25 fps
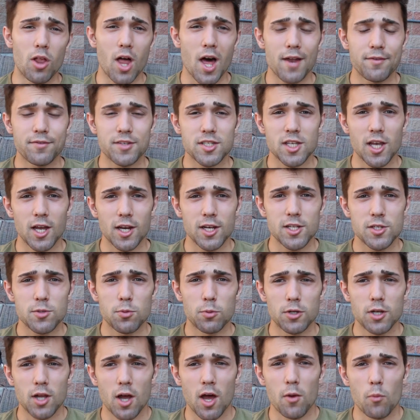a lot of studies
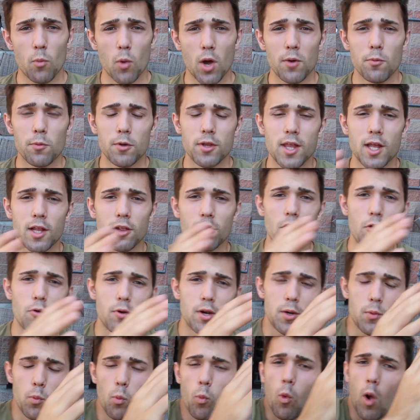were done, one where they
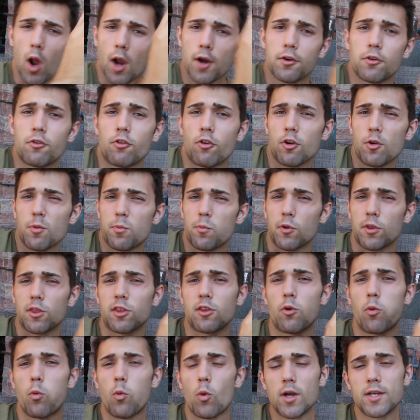loaded one group
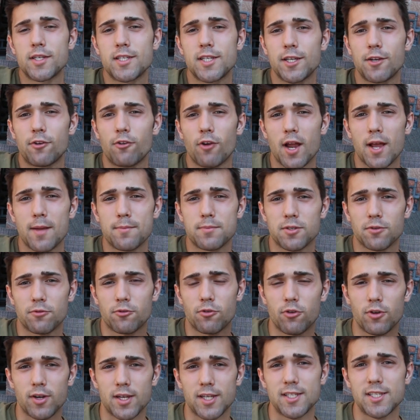with 20 grams of
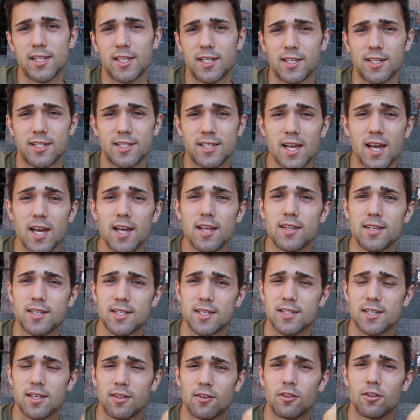creatine a day.
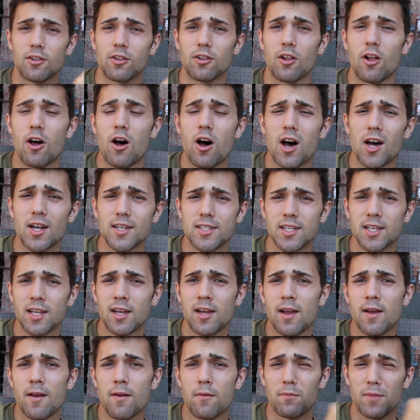This is a lot.
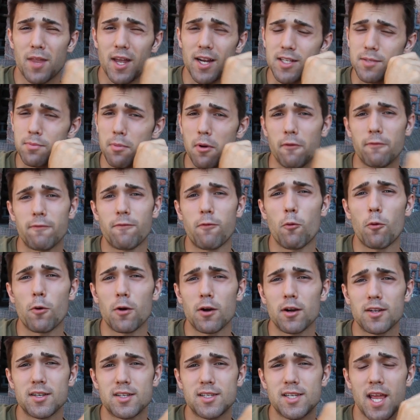That is about
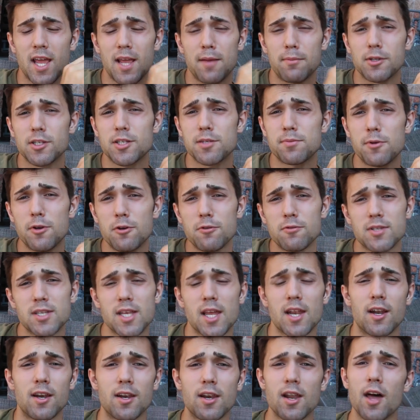4 tablespoons,
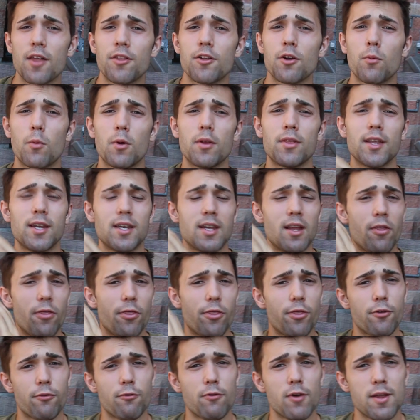and another where they did
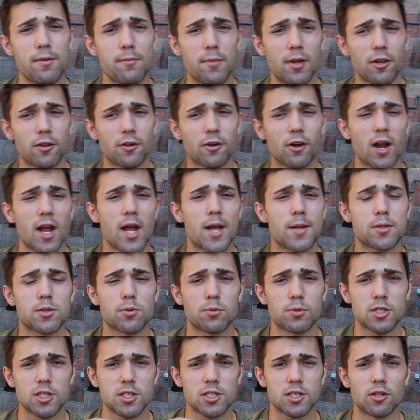3 mg,
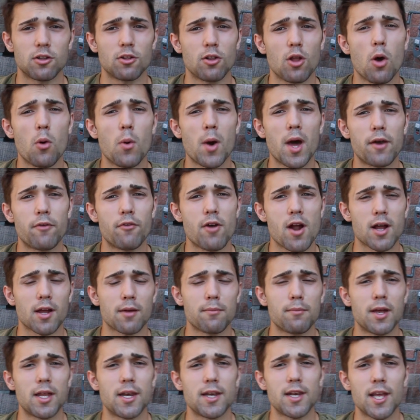which is the low-end
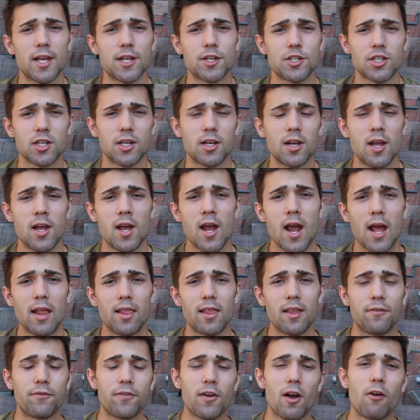recommendation,
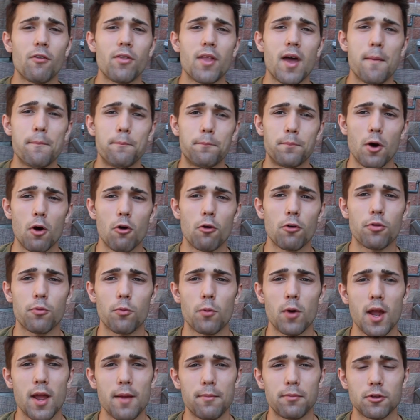and they found that both
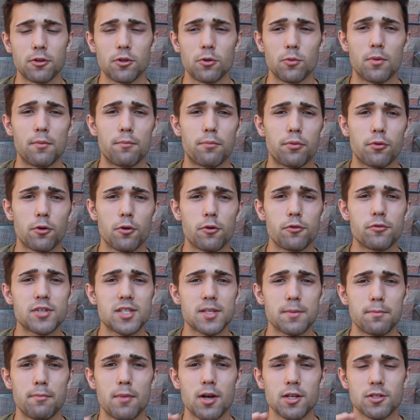were able to
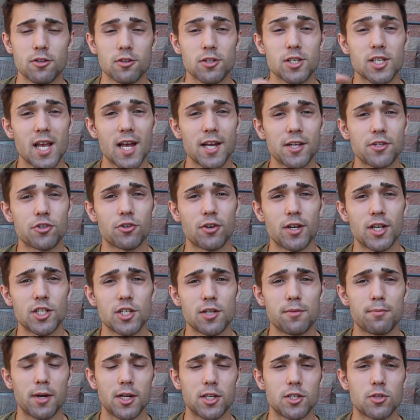improve muscle
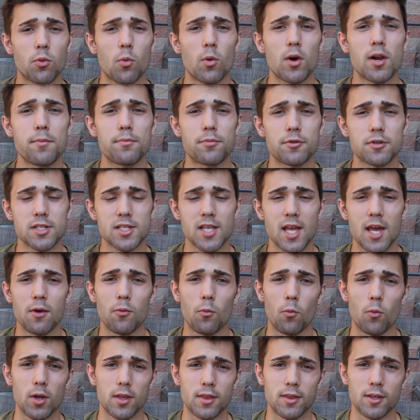saturation by
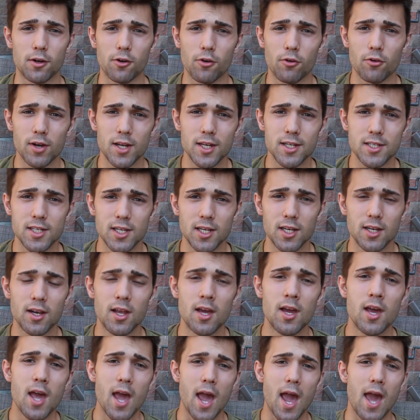20% with the creatine,
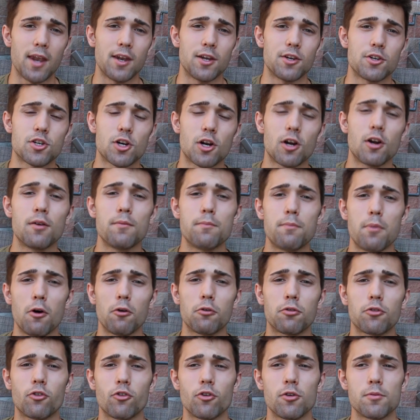and in turn
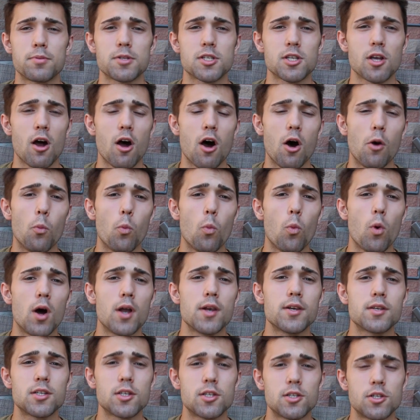both groups saw a
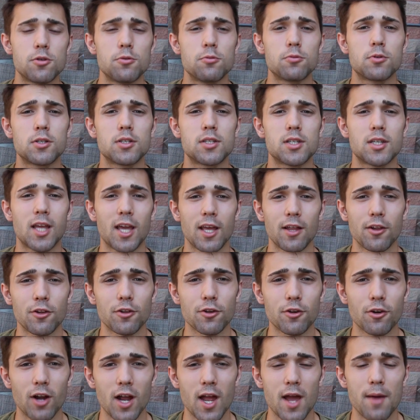1 to 2
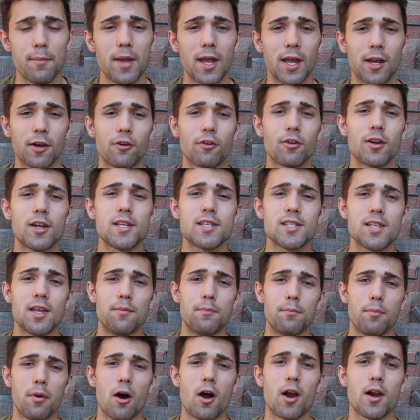kilogram increase
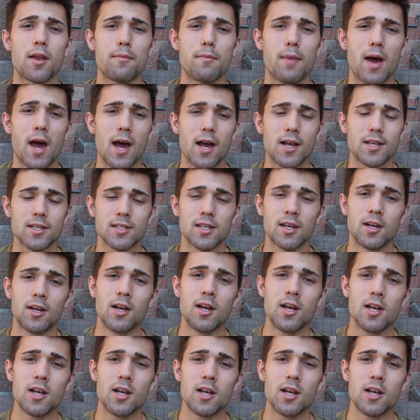in body mass.